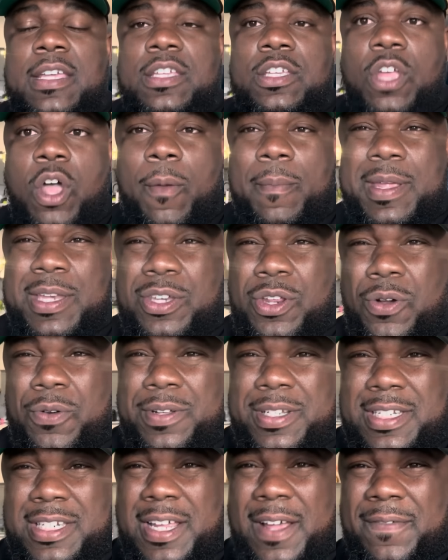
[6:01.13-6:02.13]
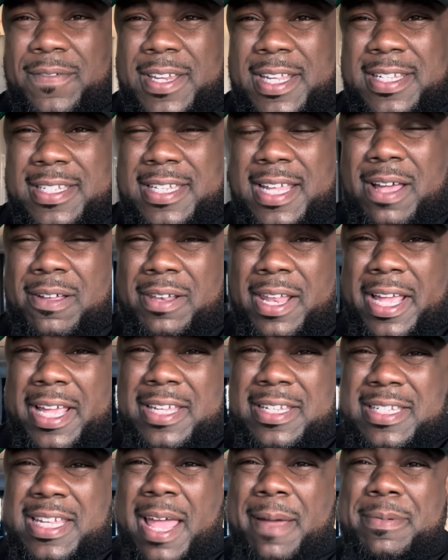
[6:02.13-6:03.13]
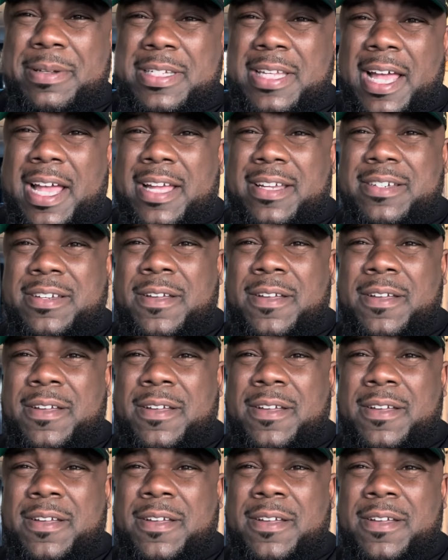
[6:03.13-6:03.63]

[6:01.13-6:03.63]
Y'all be doing stuff that sound like it's sabotage.